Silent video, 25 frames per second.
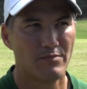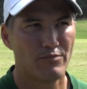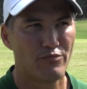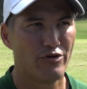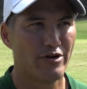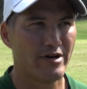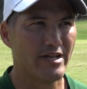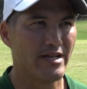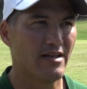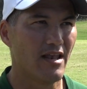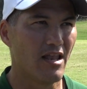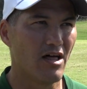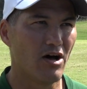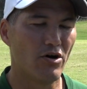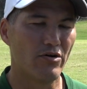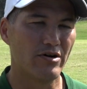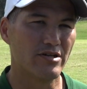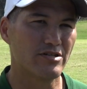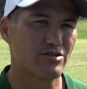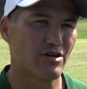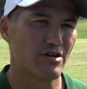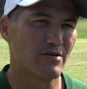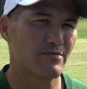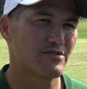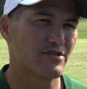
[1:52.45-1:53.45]
pretty low
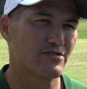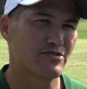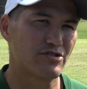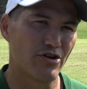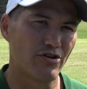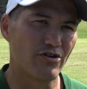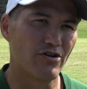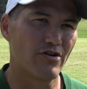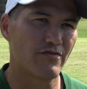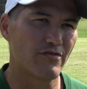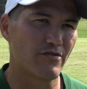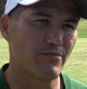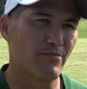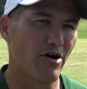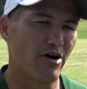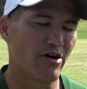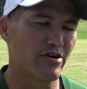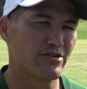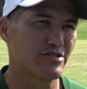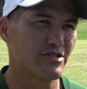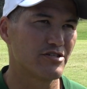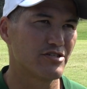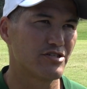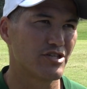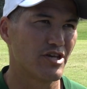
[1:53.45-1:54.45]
in terms of turnover margin.